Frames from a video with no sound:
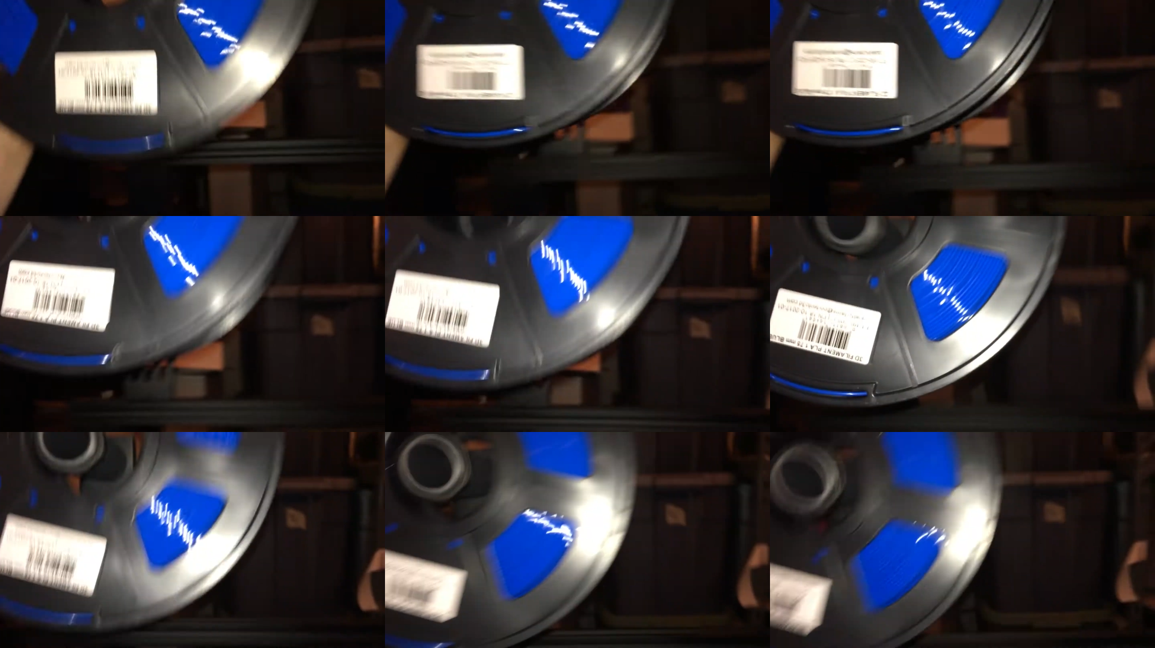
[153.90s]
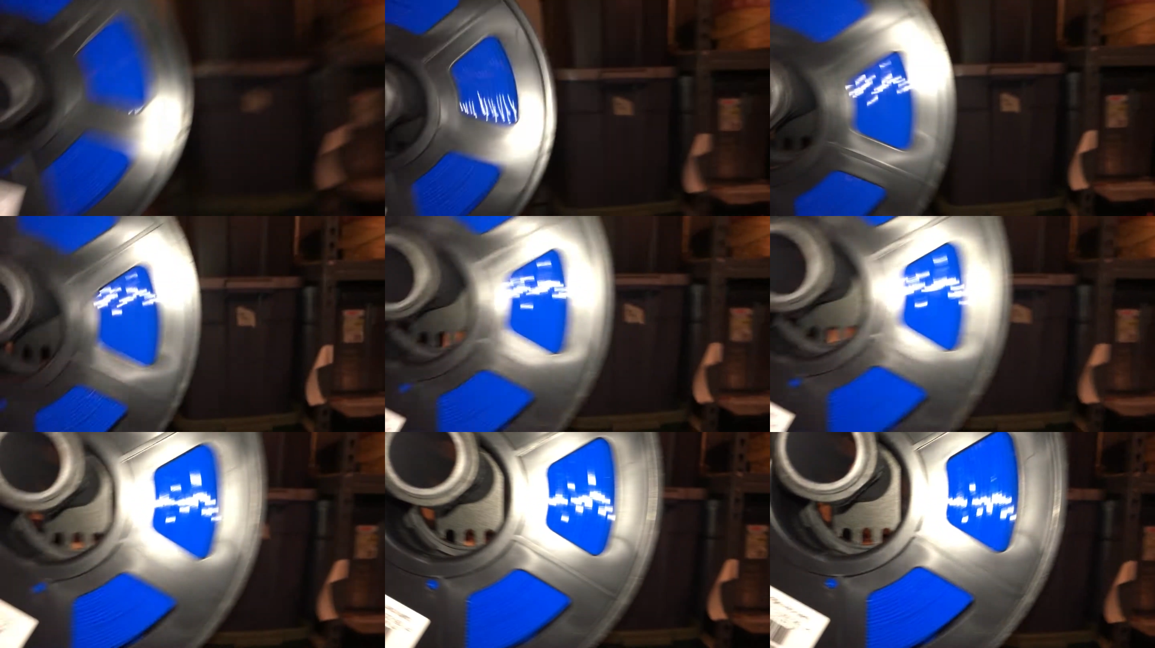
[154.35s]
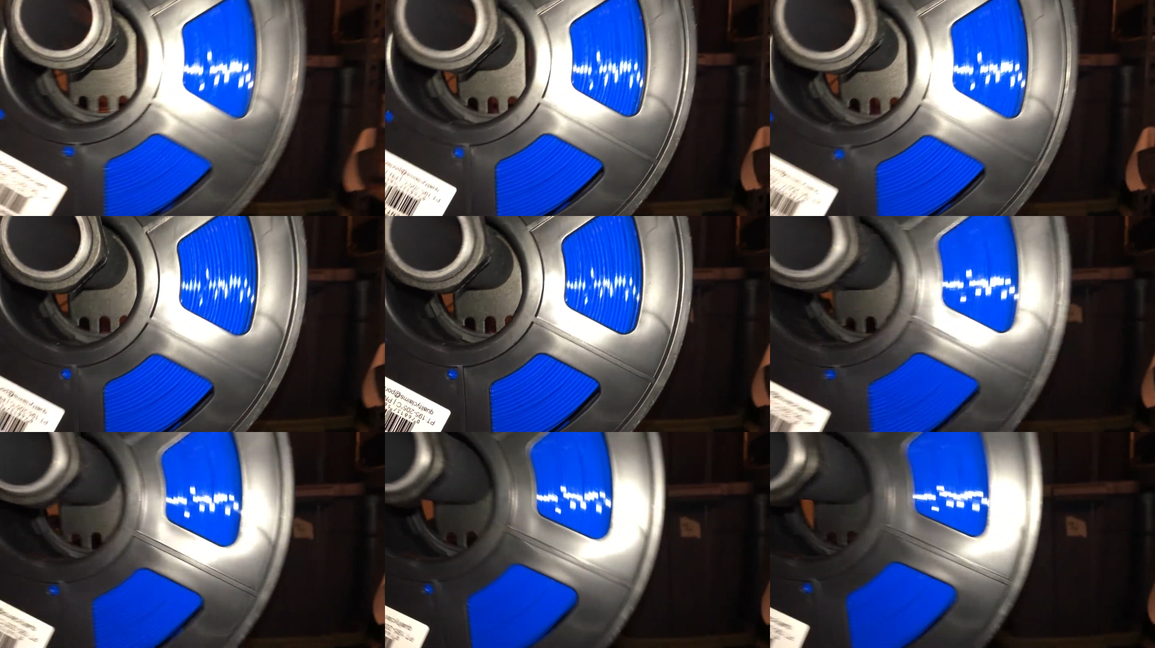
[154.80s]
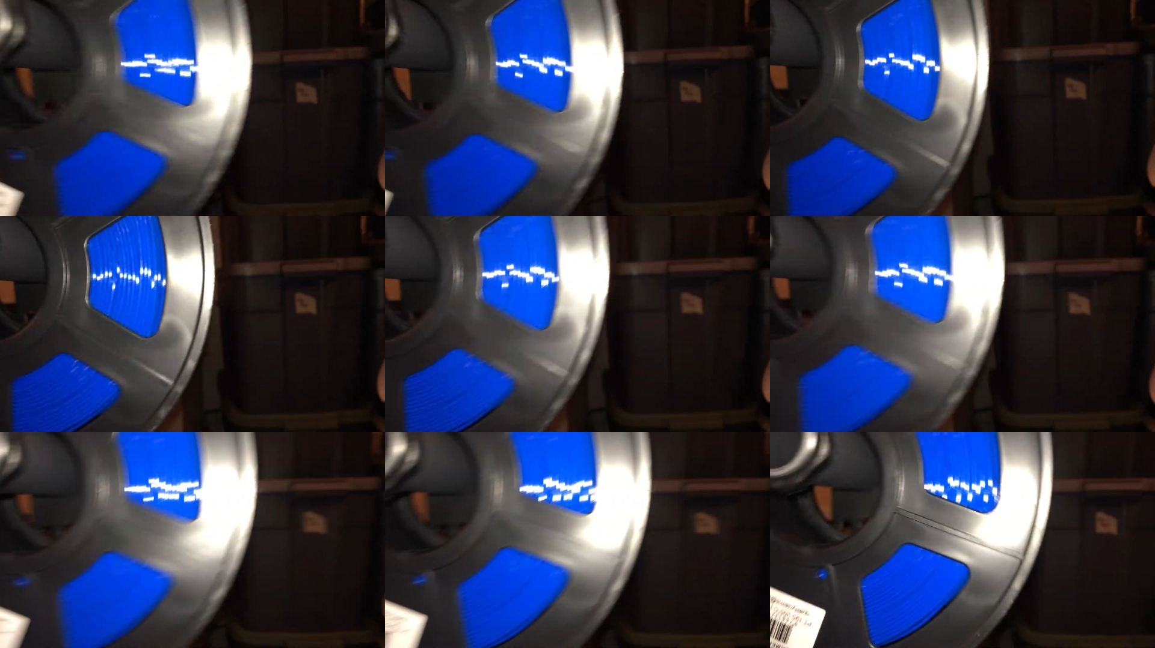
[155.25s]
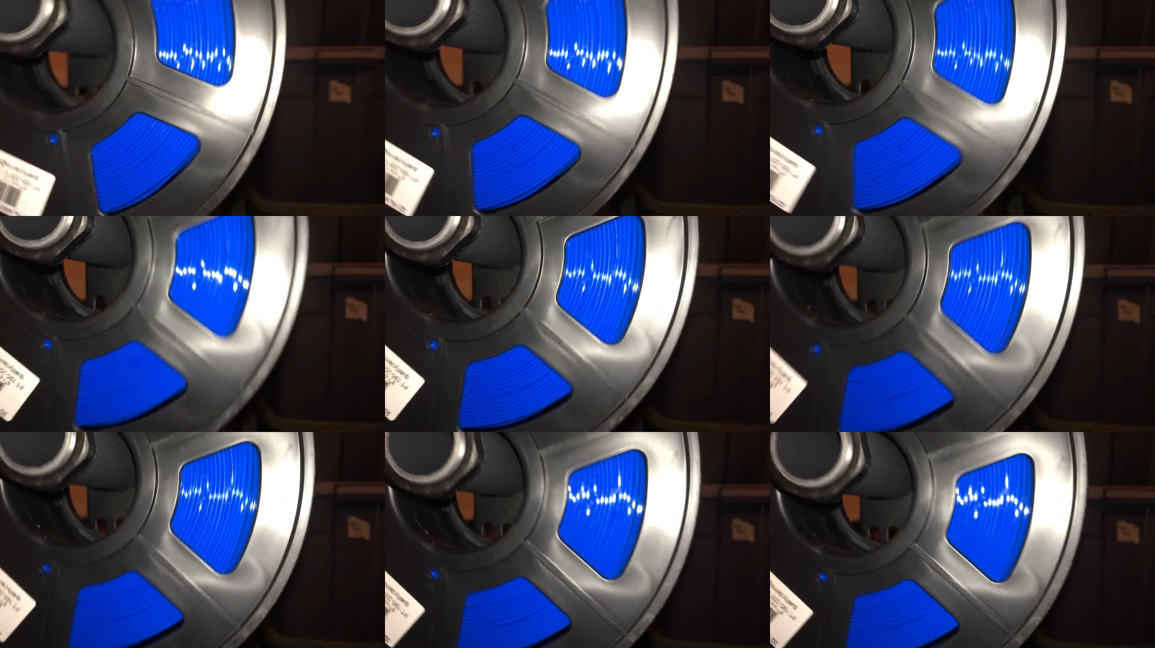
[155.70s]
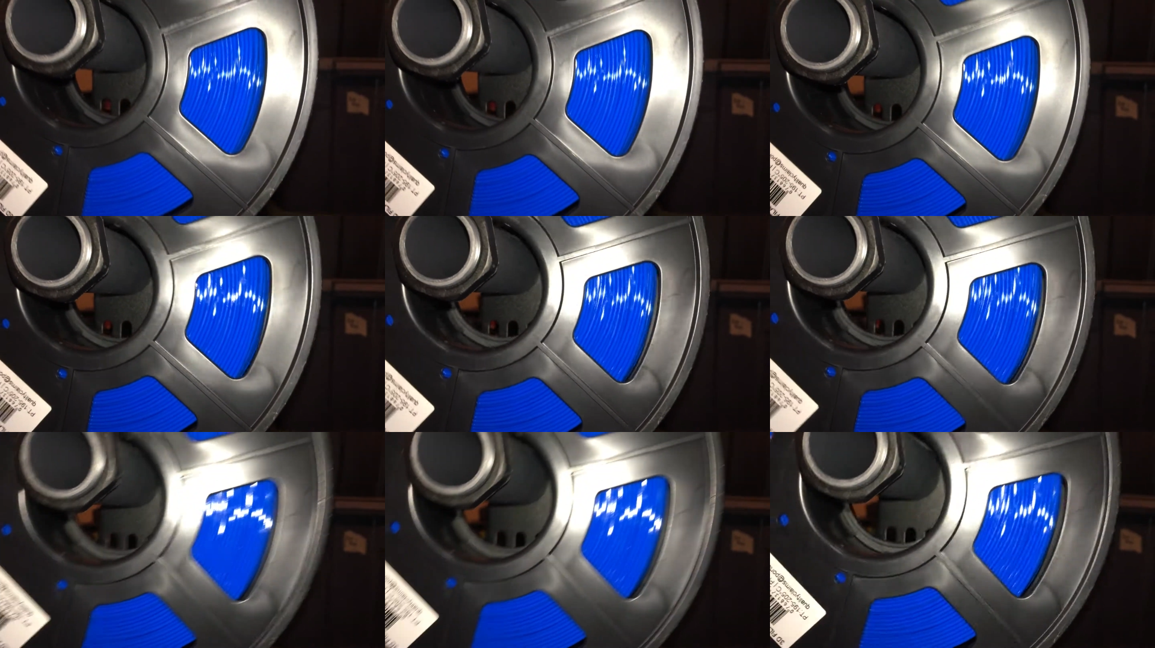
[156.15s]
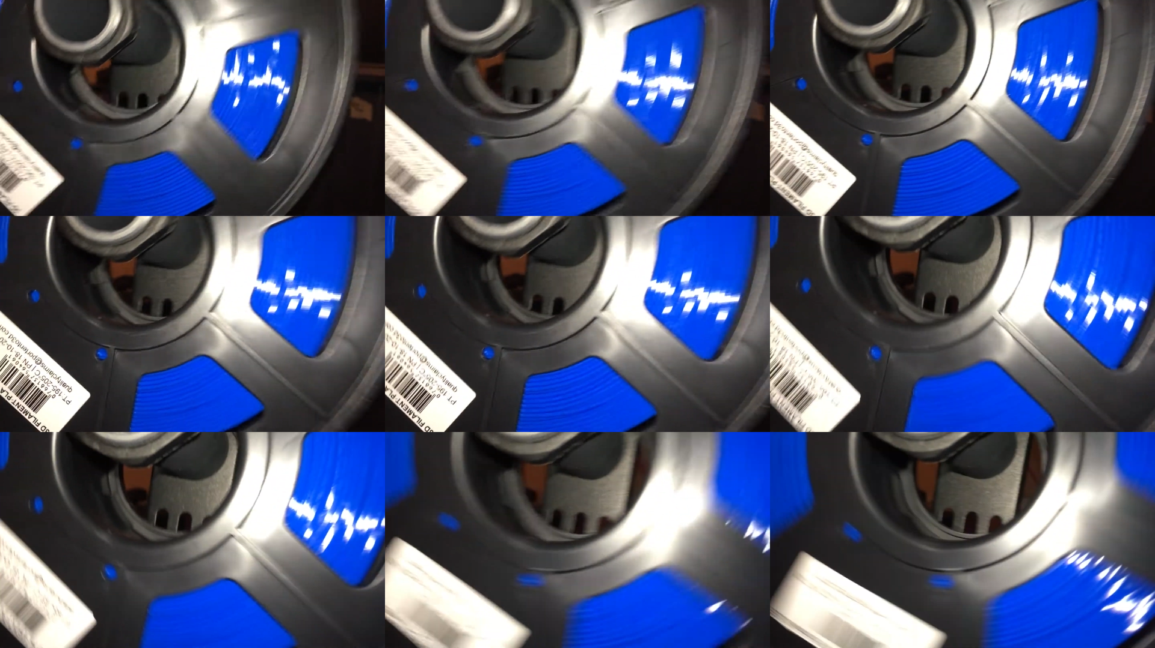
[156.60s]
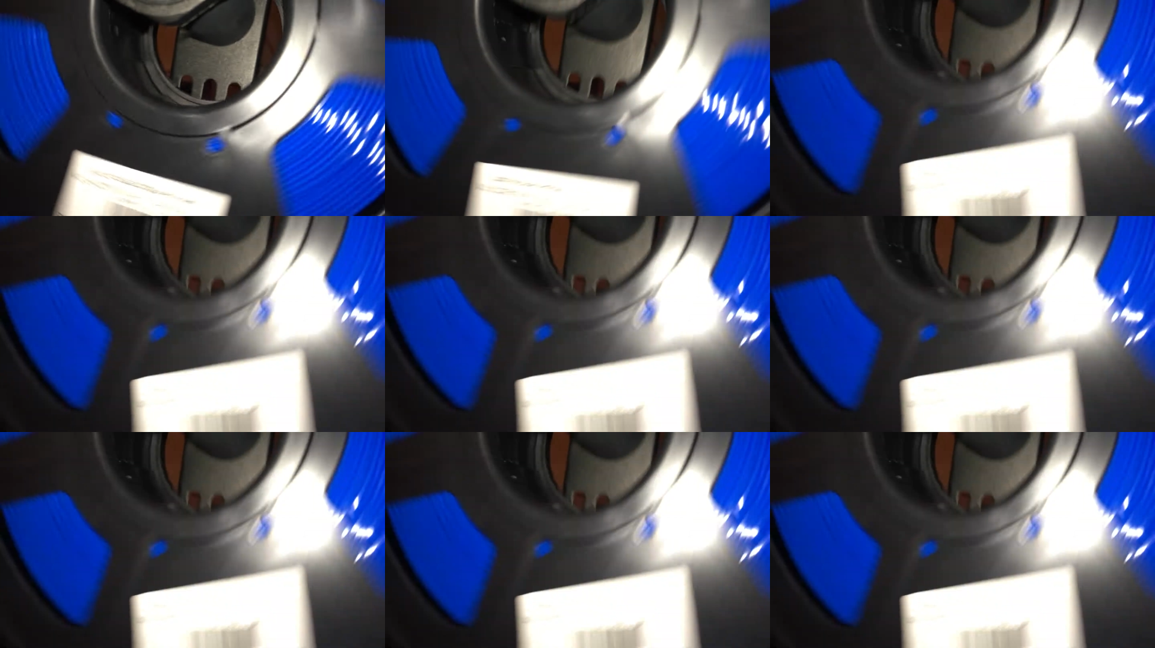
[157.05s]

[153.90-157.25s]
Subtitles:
(no speaker visible)